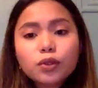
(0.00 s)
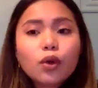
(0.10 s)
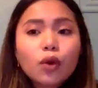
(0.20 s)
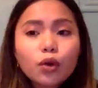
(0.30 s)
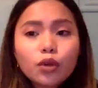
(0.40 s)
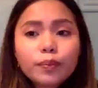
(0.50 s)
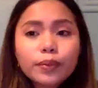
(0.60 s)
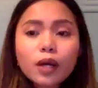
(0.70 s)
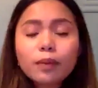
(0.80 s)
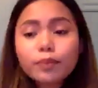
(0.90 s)
cope
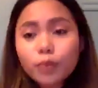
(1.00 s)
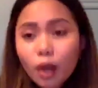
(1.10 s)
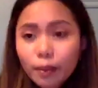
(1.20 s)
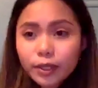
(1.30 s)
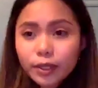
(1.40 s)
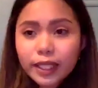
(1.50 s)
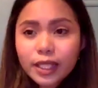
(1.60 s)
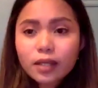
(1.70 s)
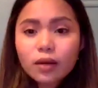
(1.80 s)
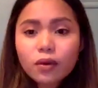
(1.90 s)

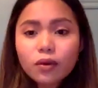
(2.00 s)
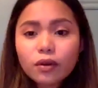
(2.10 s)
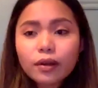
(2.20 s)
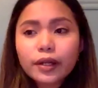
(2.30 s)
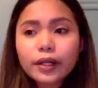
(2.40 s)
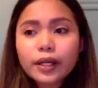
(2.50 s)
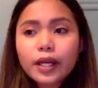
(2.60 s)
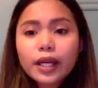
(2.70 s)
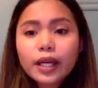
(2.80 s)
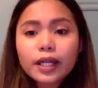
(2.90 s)
properly or
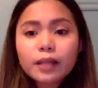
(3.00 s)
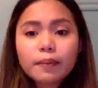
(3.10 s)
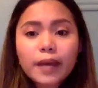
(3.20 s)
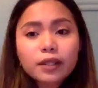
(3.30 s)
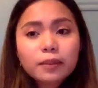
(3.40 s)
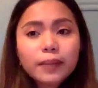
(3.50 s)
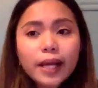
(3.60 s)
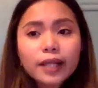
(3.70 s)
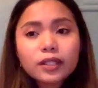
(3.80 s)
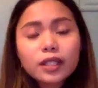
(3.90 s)
in a better
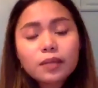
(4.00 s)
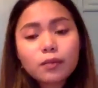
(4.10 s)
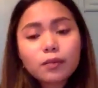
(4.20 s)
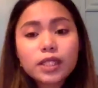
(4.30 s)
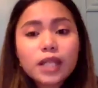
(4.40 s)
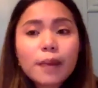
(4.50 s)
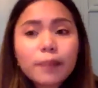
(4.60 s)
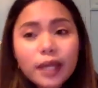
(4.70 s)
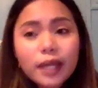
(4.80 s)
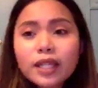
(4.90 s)
manner, then we step
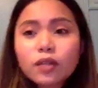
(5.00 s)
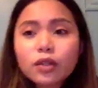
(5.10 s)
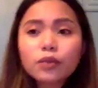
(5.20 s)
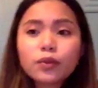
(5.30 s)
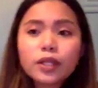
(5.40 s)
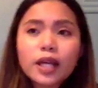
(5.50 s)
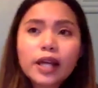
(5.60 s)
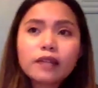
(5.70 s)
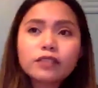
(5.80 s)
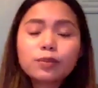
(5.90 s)
in or we
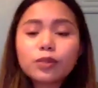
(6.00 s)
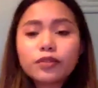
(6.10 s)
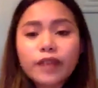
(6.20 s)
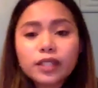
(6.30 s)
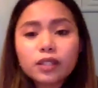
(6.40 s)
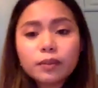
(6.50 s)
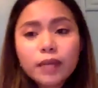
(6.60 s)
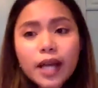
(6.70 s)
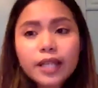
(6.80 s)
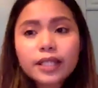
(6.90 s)
kind of just provide some
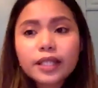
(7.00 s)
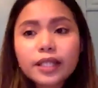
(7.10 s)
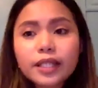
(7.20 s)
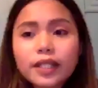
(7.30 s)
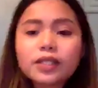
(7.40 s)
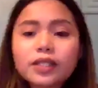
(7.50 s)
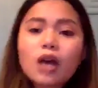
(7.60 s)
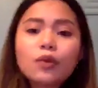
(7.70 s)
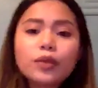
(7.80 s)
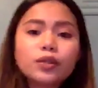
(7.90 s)
guidance.
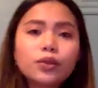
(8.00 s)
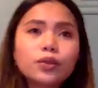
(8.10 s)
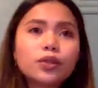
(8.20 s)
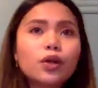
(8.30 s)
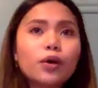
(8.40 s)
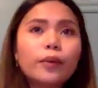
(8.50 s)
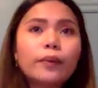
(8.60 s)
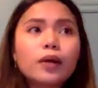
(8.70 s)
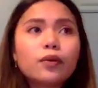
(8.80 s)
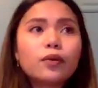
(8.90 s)
We do
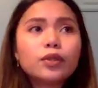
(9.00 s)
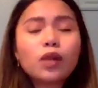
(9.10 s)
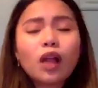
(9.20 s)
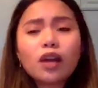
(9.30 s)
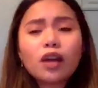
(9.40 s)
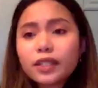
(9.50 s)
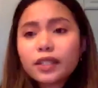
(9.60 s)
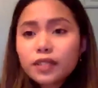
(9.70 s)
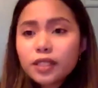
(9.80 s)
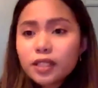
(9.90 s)
a lot of
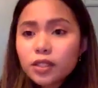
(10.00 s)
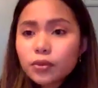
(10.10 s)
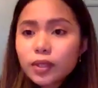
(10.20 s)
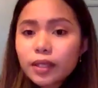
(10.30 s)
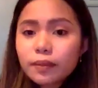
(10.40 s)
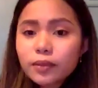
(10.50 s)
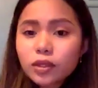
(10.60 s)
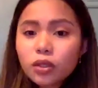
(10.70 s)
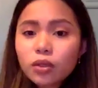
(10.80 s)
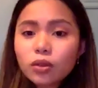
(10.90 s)
activities with them.
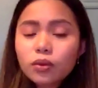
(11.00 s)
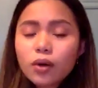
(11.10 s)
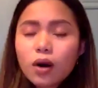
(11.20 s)
So